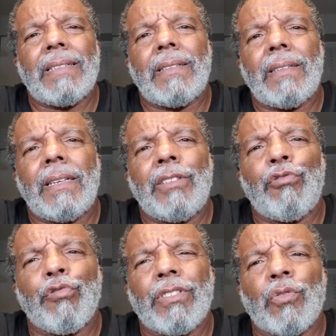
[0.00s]
it and
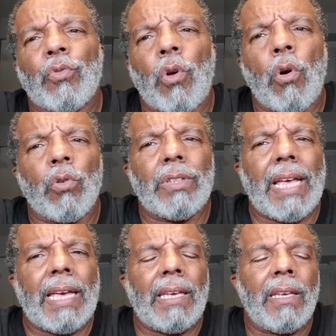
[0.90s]
drizzled all
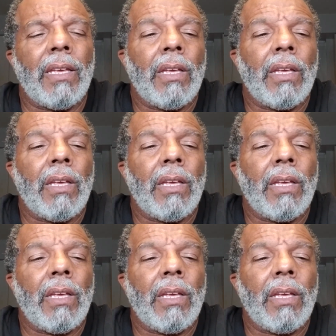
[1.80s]
day,